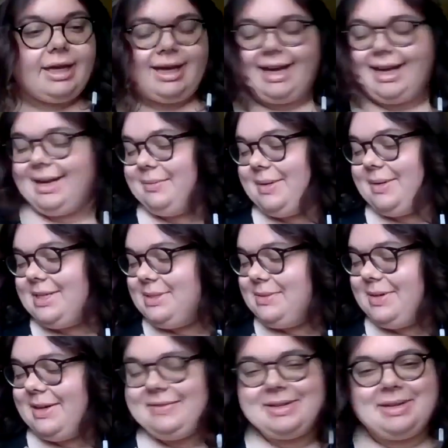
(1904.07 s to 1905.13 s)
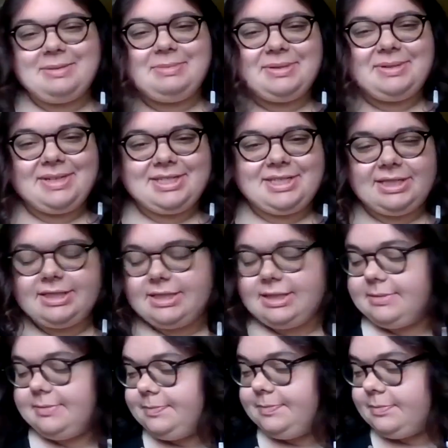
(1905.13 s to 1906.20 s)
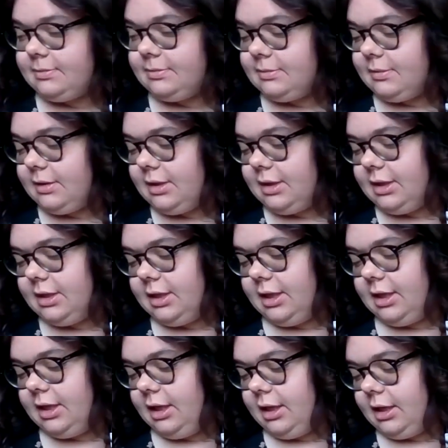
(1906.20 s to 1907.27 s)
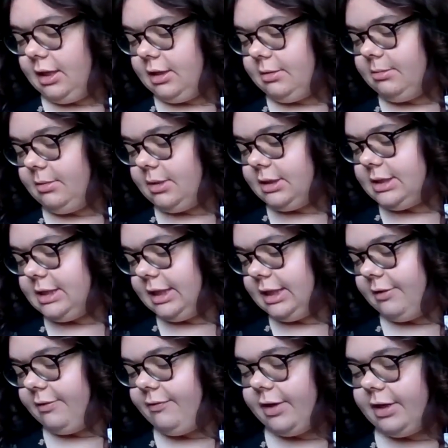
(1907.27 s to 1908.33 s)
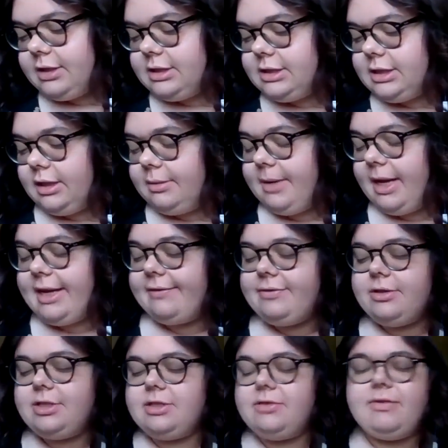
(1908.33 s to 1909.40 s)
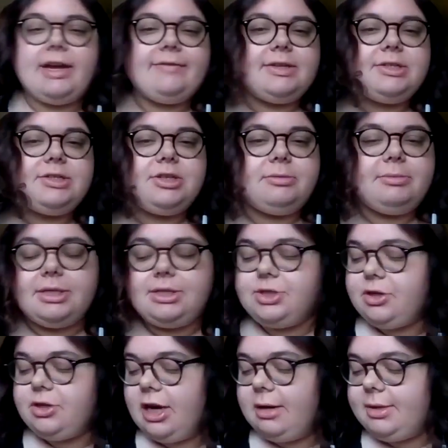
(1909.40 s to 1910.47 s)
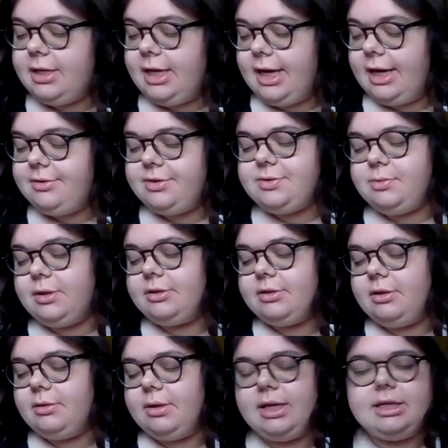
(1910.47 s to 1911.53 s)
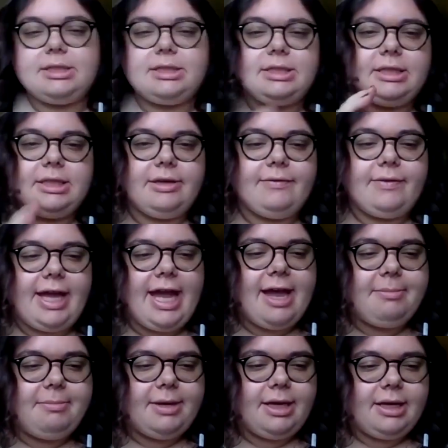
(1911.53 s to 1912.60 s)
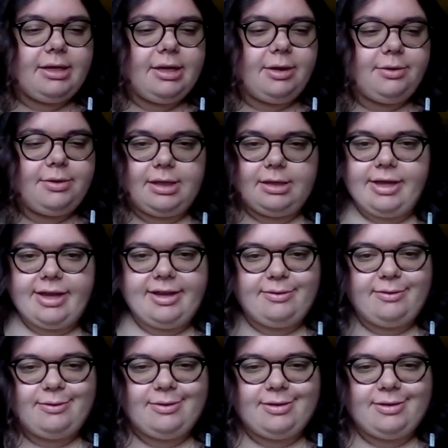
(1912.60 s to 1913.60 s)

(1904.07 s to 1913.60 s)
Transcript: Hi, we do have a couple questions. Let's see. The first, after surviving so much trauma, how does one go on to live a happy and healthy life?